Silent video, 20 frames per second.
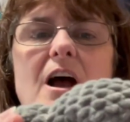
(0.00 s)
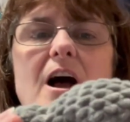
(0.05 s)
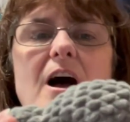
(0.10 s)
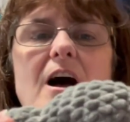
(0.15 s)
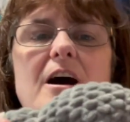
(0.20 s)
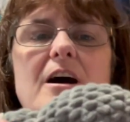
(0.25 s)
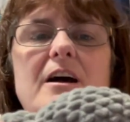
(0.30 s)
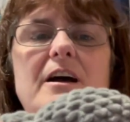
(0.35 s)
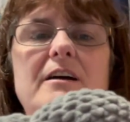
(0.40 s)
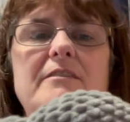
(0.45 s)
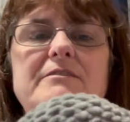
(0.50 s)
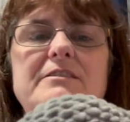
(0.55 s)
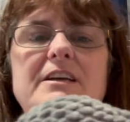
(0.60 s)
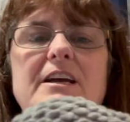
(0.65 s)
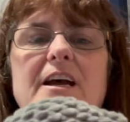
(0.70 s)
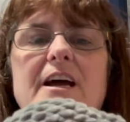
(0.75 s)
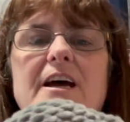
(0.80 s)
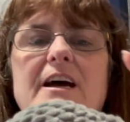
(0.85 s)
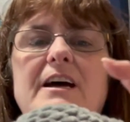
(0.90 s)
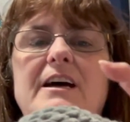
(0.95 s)
I'll have to
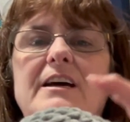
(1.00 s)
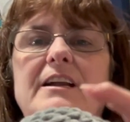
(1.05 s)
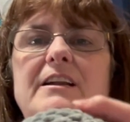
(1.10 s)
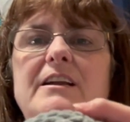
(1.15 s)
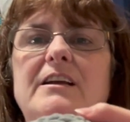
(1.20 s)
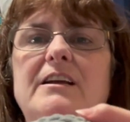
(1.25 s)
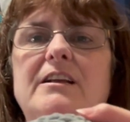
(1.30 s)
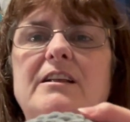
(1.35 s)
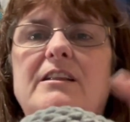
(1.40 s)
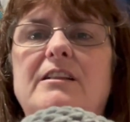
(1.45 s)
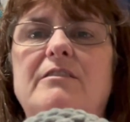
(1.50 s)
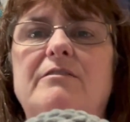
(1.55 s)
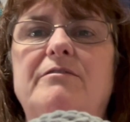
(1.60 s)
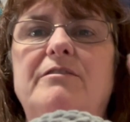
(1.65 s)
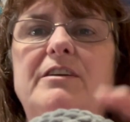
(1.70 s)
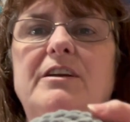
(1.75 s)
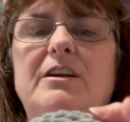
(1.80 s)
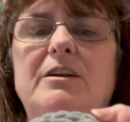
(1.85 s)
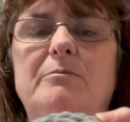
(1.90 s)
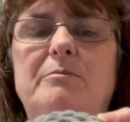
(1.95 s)
add the
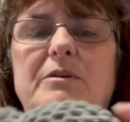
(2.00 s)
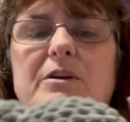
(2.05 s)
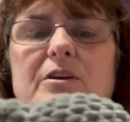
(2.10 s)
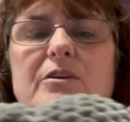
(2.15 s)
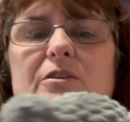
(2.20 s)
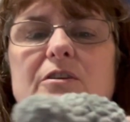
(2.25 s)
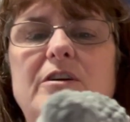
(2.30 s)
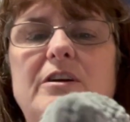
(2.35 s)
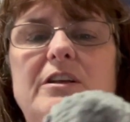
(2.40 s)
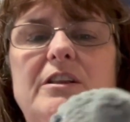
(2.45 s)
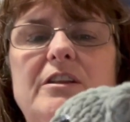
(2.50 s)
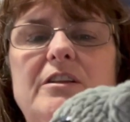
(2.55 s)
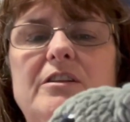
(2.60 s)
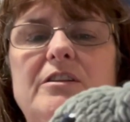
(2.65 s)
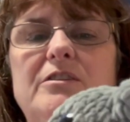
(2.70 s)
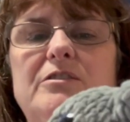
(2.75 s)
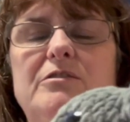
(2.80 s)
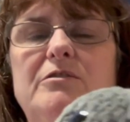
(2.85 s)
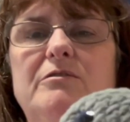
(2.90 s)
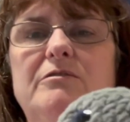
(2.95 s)
fin up here, and then the
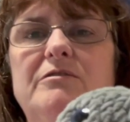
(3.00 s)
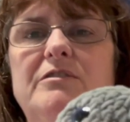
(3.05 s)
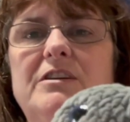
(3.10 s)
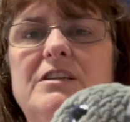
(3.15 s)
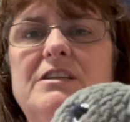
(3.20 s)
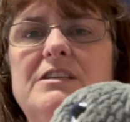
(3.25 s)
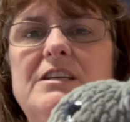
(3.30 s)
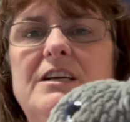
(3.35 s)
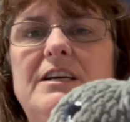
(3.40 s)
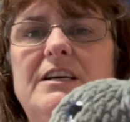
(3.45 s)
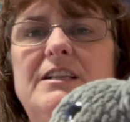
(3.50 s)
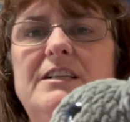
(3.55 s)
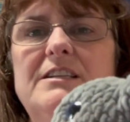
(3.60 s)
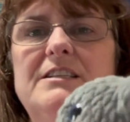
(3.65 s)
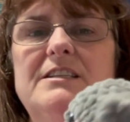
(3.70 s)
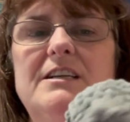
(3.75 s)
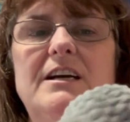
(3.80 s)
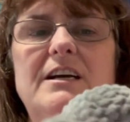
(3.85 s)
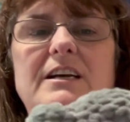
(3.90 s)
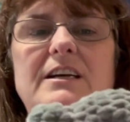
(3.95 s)
2 fins on the
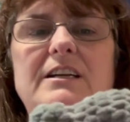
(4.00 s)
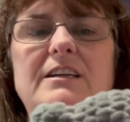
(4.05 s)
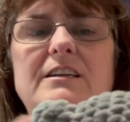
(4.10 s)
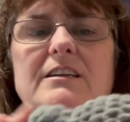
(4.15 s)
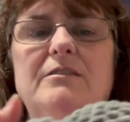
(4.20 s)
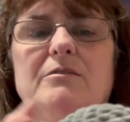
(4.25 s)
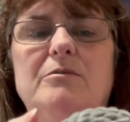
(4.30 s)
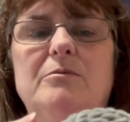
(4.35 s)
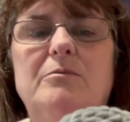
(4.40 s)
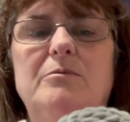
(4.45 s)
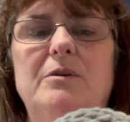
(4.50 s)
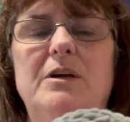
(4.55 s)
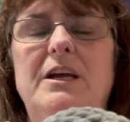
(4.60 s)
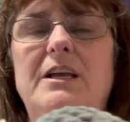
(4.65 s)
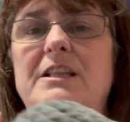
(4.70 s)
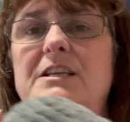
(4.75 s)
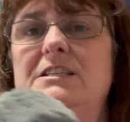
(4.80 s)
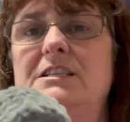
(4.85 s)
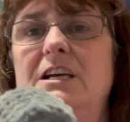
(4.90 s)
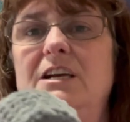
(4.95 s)
side
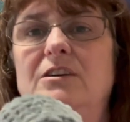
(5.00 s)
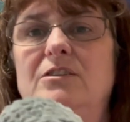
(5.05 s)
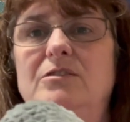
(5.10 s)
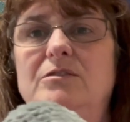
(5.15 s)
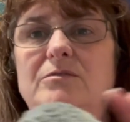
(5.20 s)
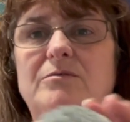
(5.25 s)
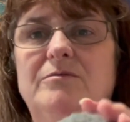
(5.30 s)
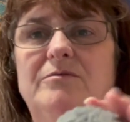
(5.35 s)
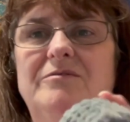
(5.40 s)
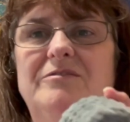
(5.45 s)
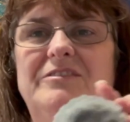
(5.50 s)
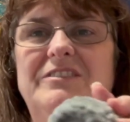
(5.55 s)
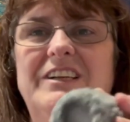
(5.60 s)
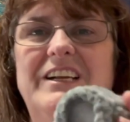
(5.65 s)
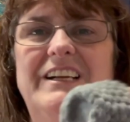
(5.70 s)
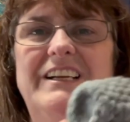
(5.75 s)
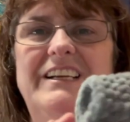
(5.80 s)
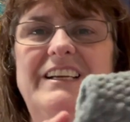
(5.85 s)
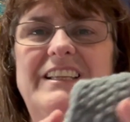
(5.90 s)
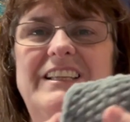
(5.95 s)
and the tail when
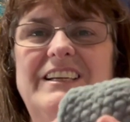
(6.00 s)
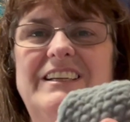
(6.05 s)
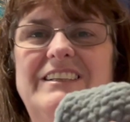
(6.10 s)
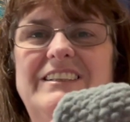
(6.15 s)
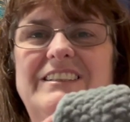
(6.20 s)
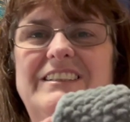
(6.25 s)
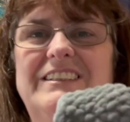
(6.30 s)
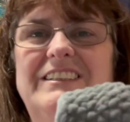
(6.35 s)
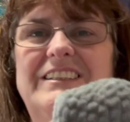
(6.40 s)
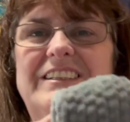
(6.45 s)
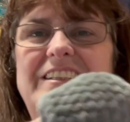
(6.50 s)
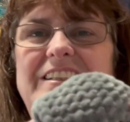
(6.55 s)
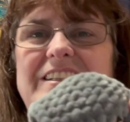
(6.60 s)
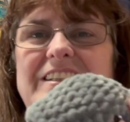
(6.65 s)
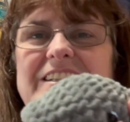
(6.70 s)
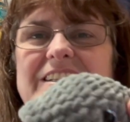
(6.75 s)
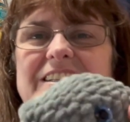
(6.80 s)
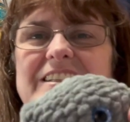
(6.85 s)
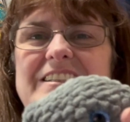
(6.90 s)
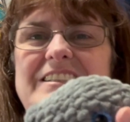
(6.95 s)
I get there.
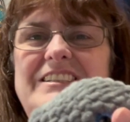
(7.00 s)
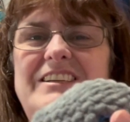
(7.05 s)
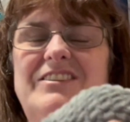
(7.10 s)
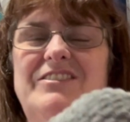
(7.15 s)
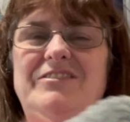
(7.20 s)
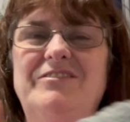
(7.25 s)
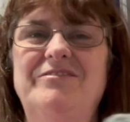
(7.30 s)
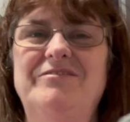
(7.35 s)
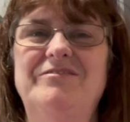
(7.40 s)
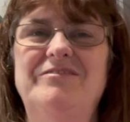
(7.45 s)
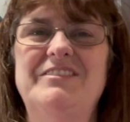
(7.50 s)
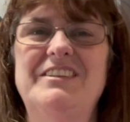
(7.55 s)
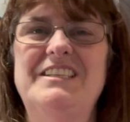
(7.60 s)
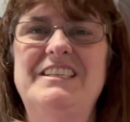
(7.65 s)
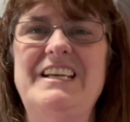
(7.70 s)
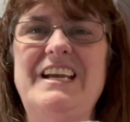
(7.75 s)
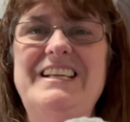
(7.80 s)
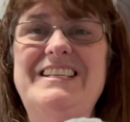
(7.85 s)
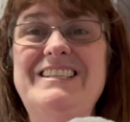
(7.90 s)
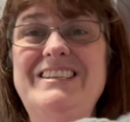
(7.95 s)
So
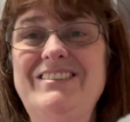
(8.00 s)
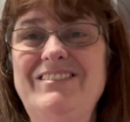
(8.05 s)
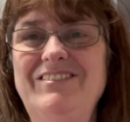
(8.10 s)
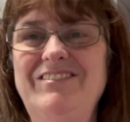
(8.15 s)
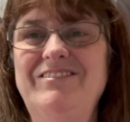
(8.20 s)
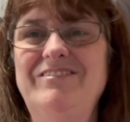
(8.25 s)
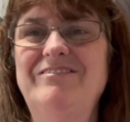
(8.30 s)
stay tuned.